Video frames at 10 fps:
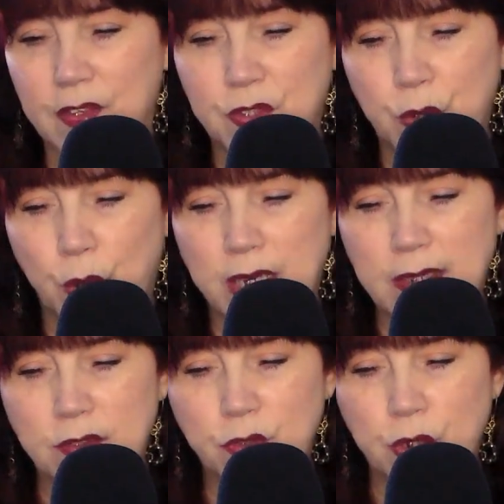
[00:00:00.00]
the
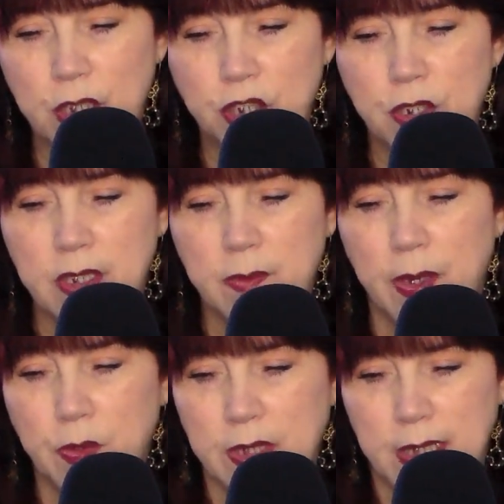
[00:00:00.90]
stories and traditions
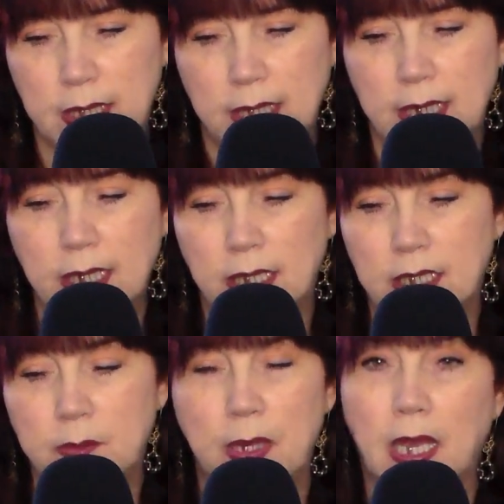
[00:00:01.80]
about St.
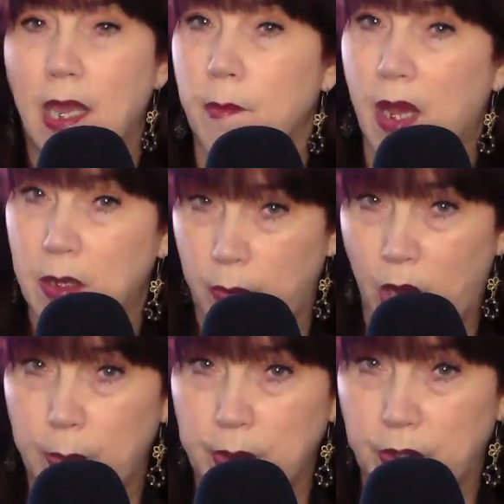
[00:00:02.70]
Nicholas became
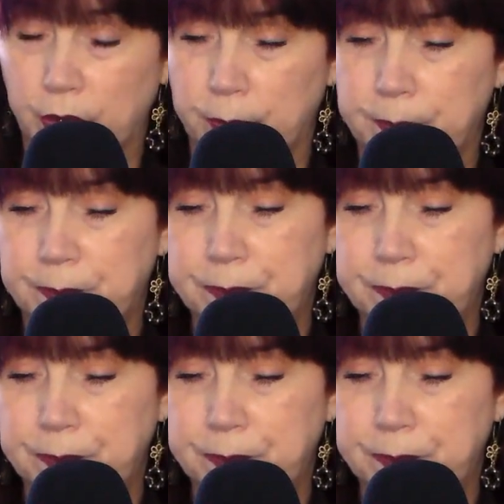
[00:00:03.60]
unpopular.